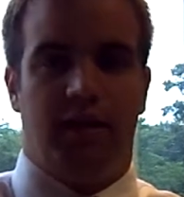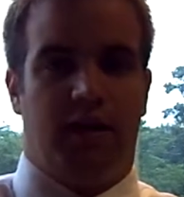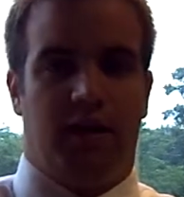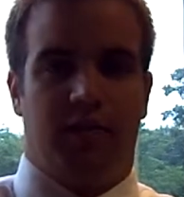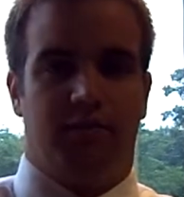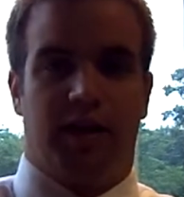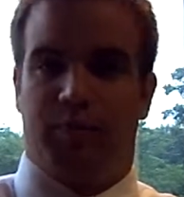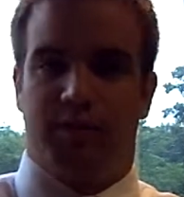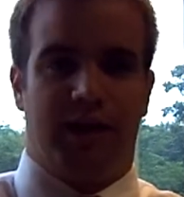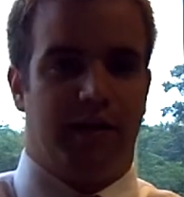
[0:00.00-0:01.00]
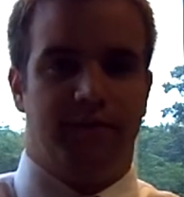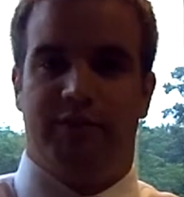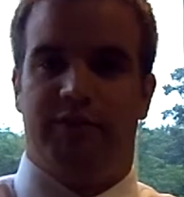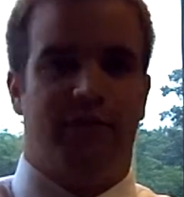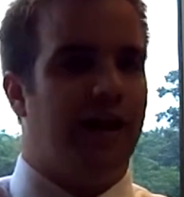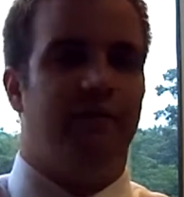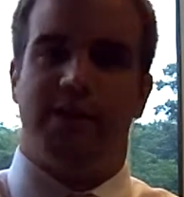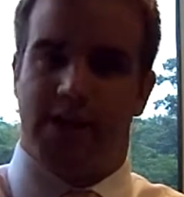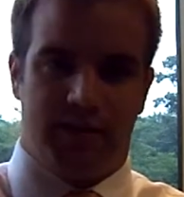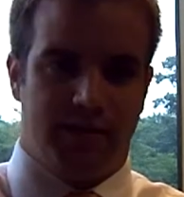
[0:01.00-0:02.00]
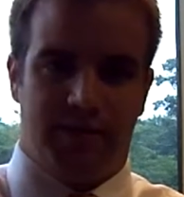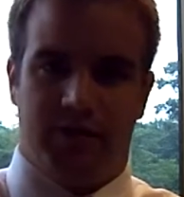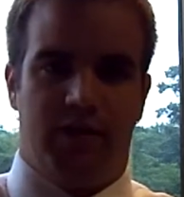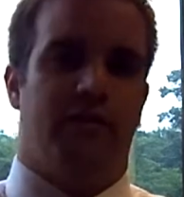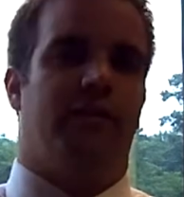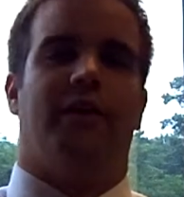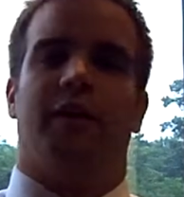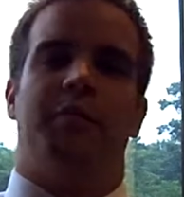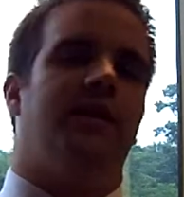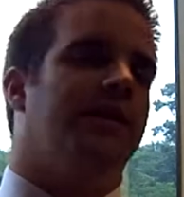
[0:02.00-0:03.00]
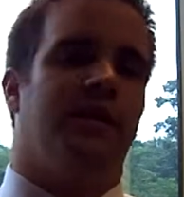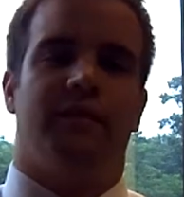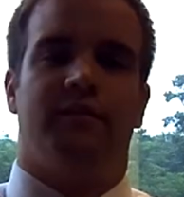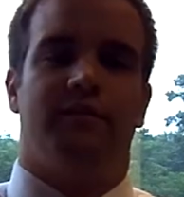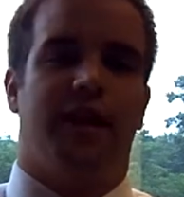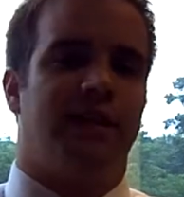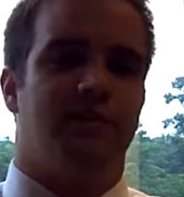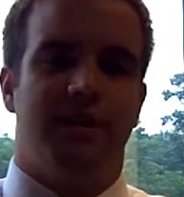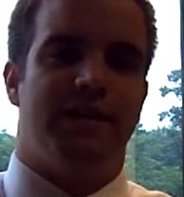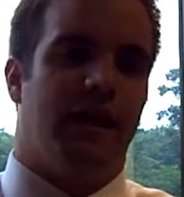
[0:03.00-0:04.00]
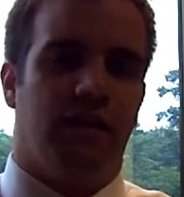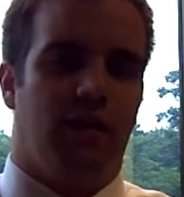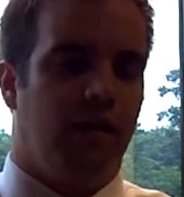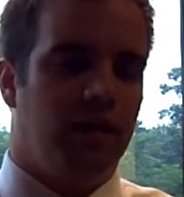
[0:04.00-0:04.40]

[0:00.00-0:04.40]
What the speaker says: A couple times even 5 days, even though they recommended it not to be that long.